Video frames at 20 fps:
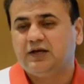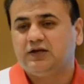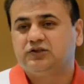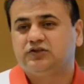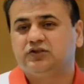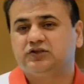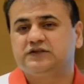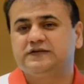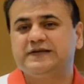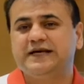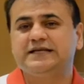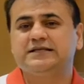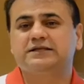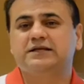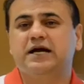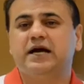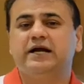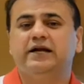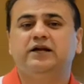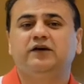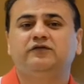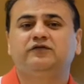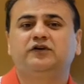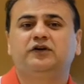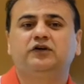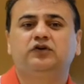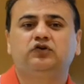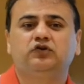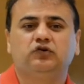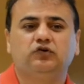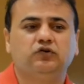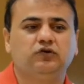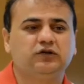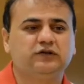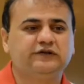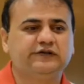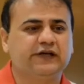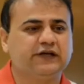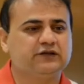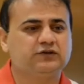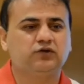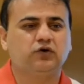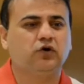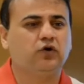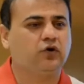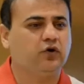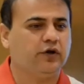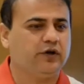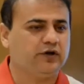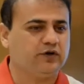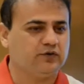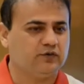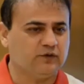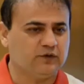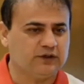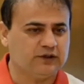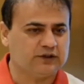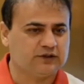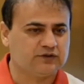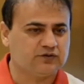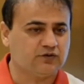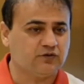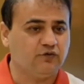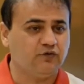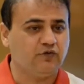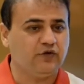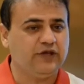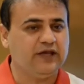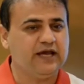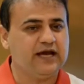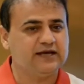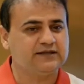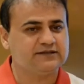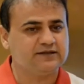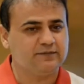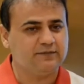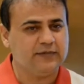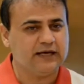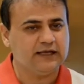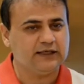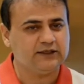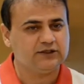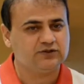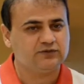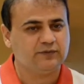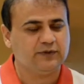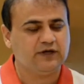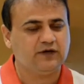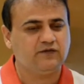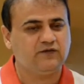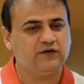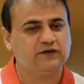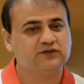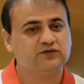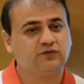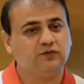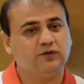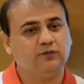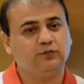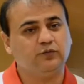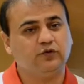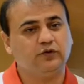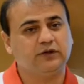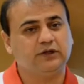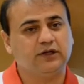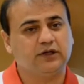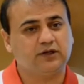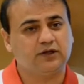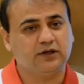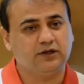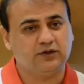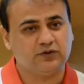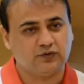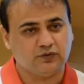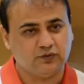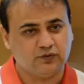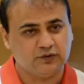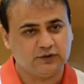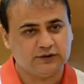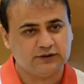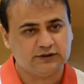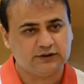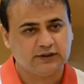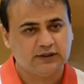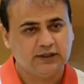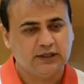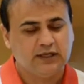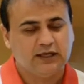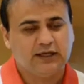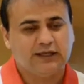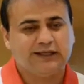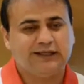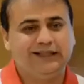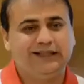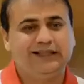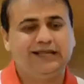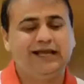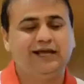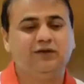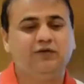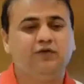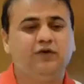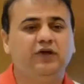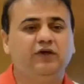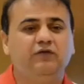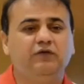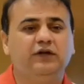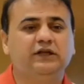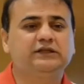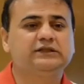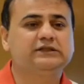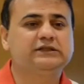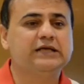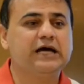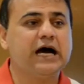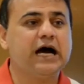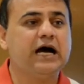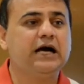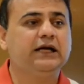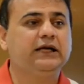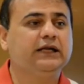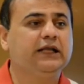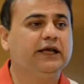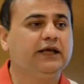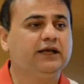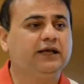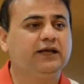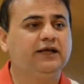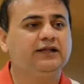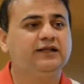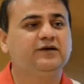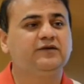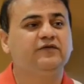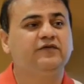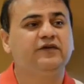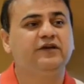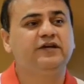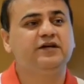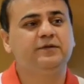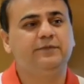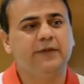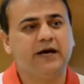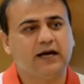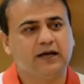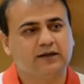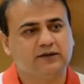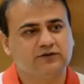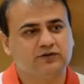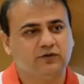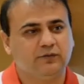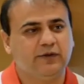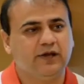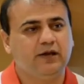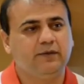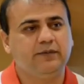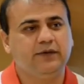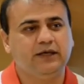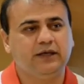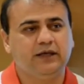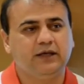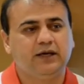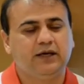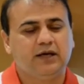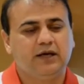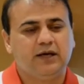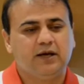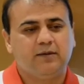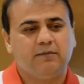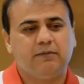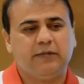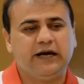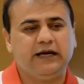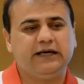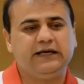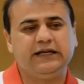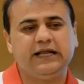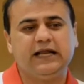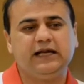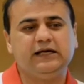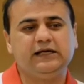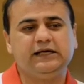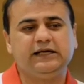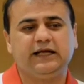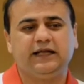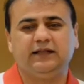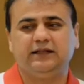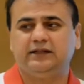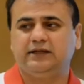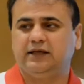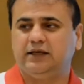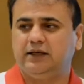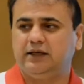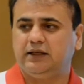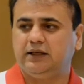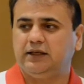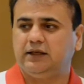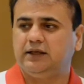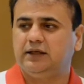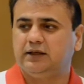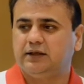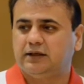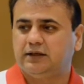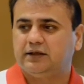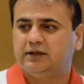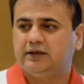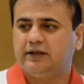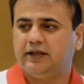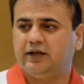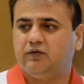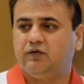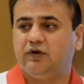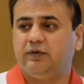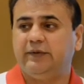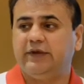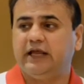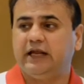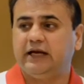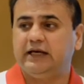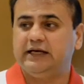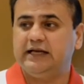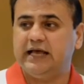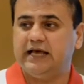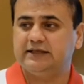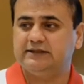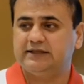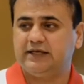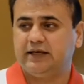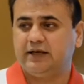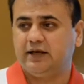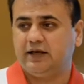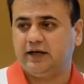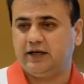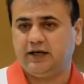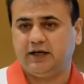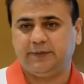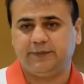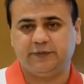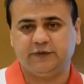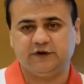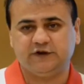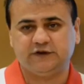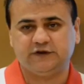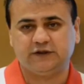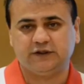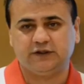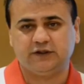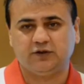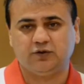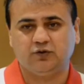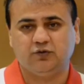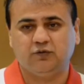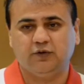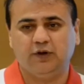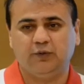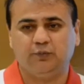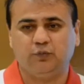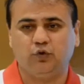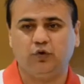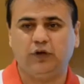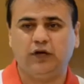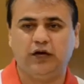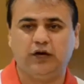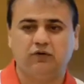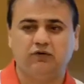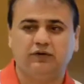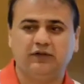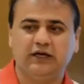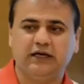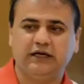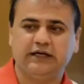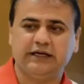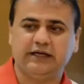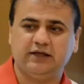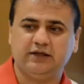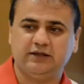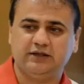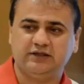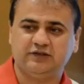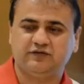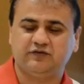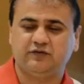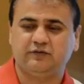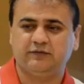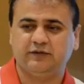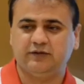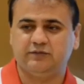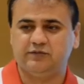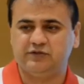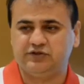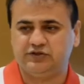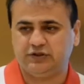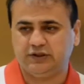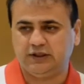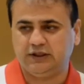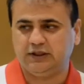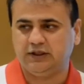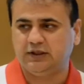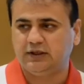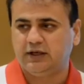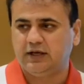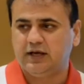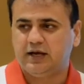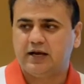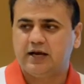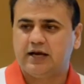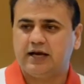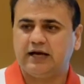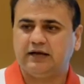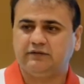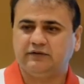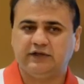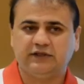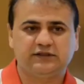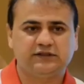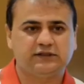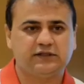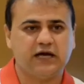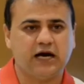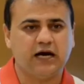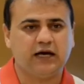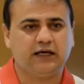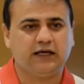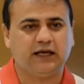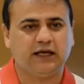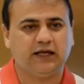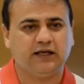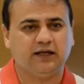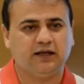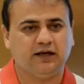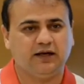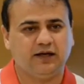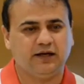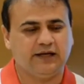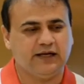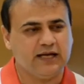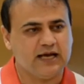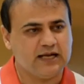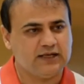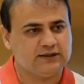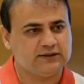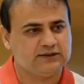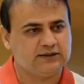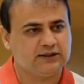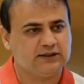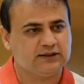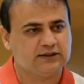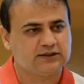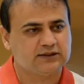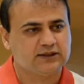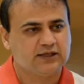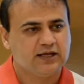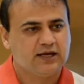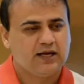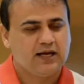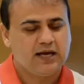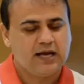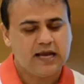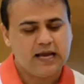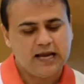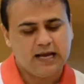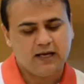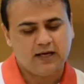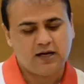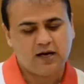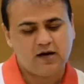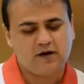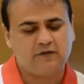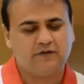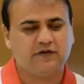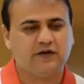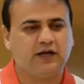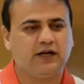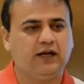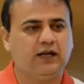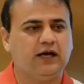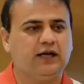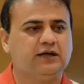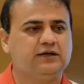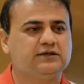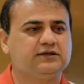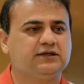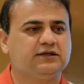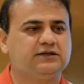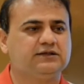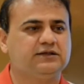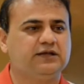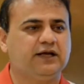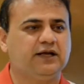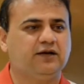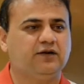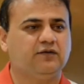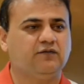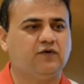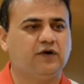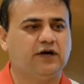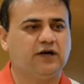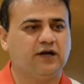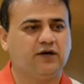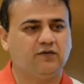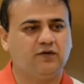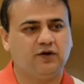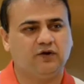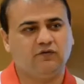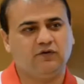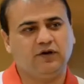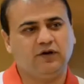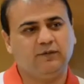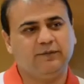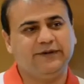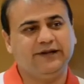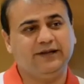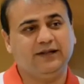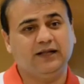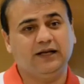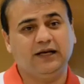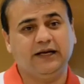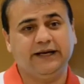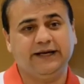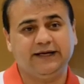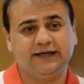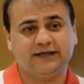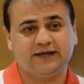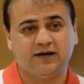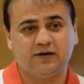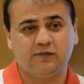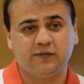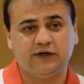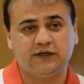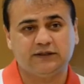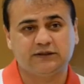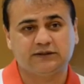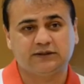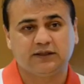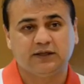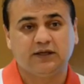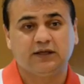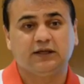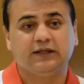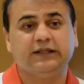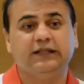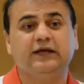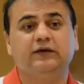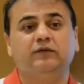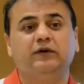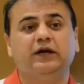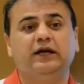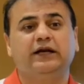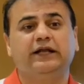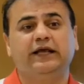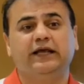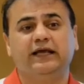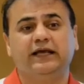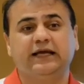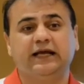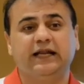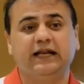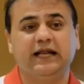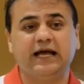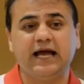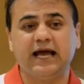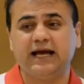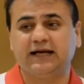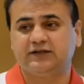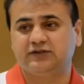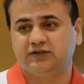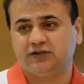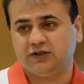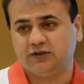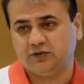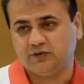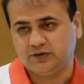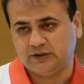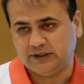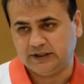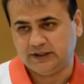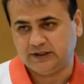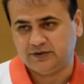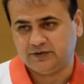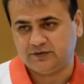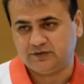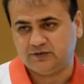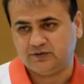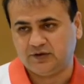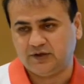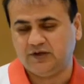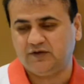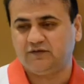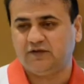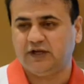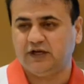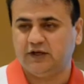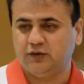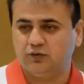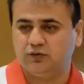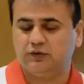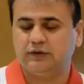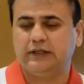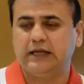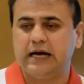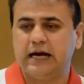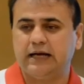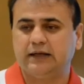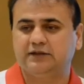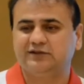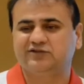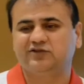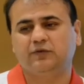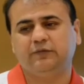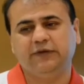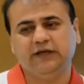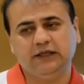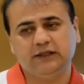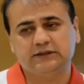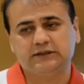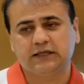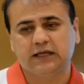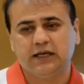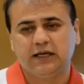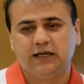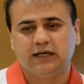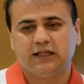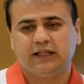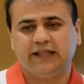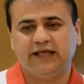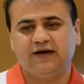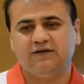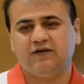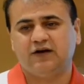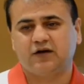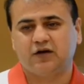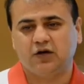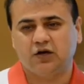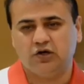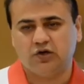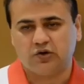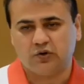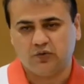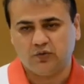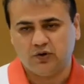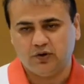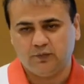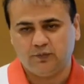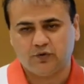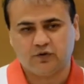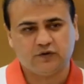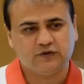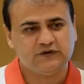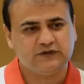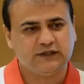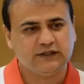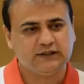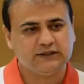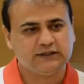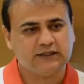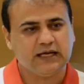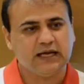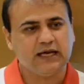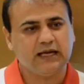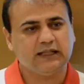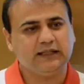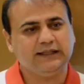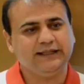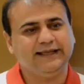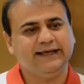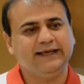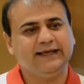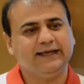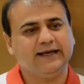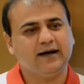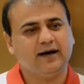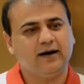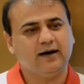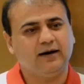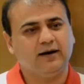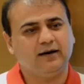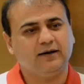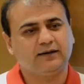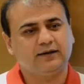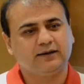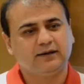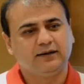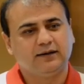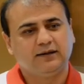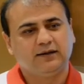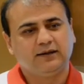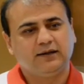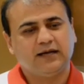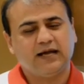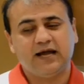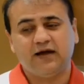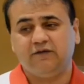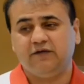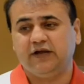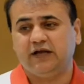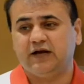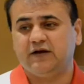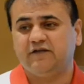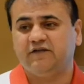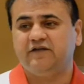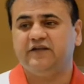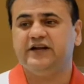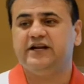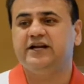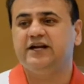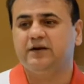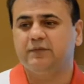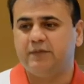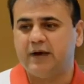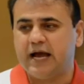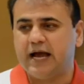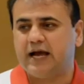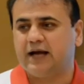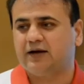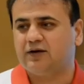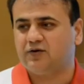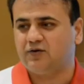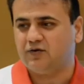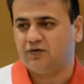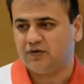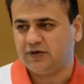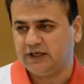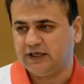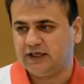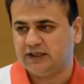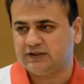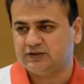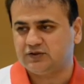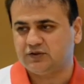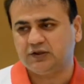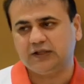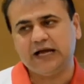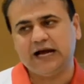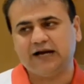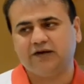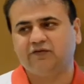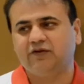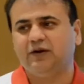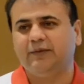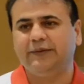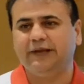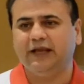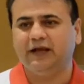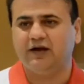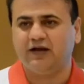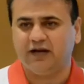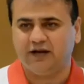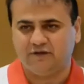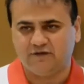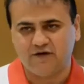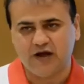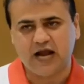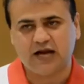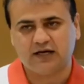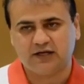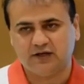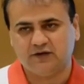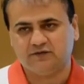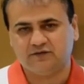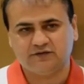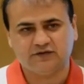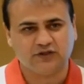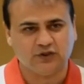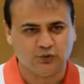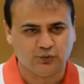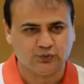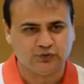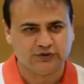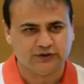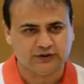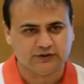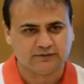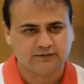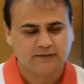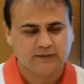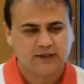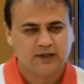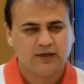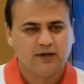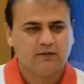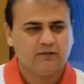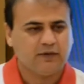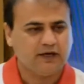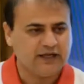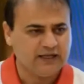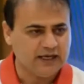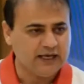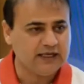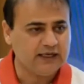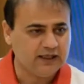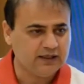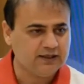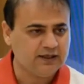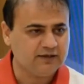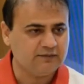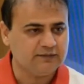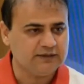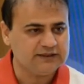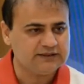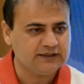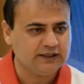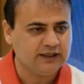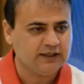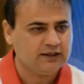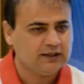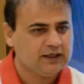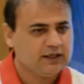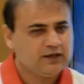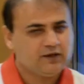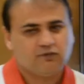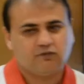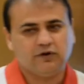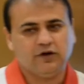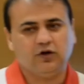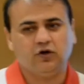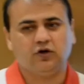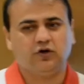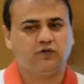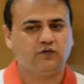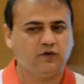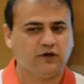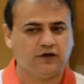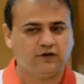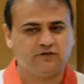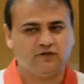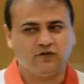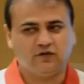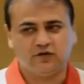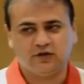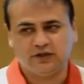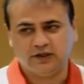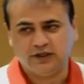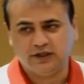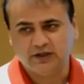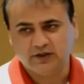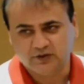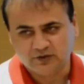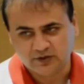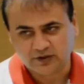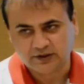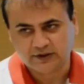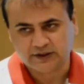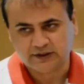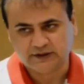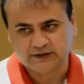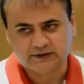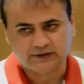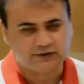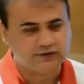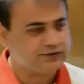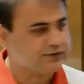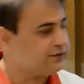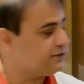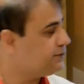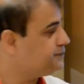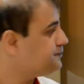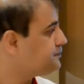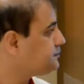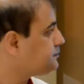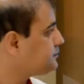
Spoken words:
So such kind of controls is not going to work. So we as a management first will put the controls, then we will start taking the feedback. So maybe by 10:30, there will be a designated person who will pull out the attendance from the machine and will start an analysis. And after analysis, then whatever will be the latecomers, they will take an action on it. You know, if they do that, so means they have a control process and they are having a feedback on it, so that will be an effective solution. But anything missing will not work for the organization.